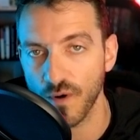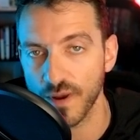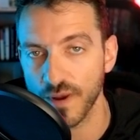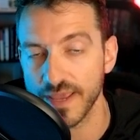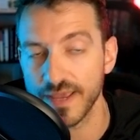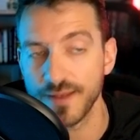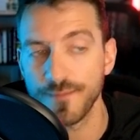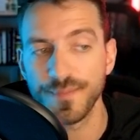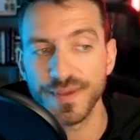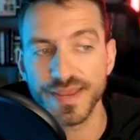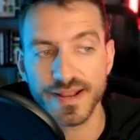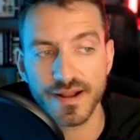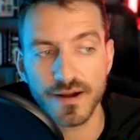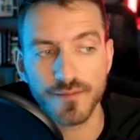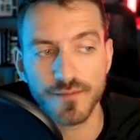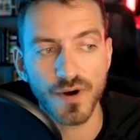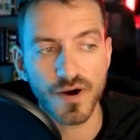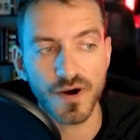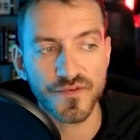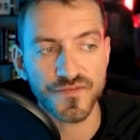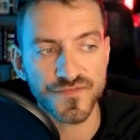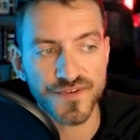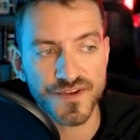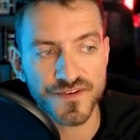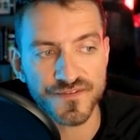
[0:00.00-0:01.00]
it being above
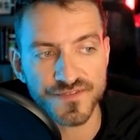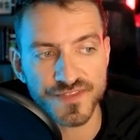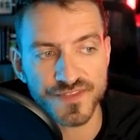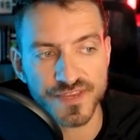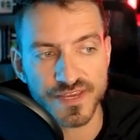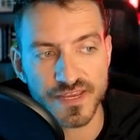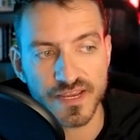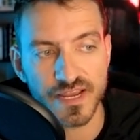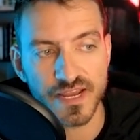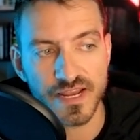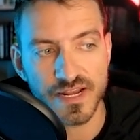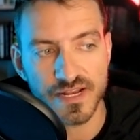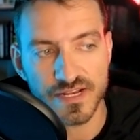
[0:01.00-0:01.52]
50.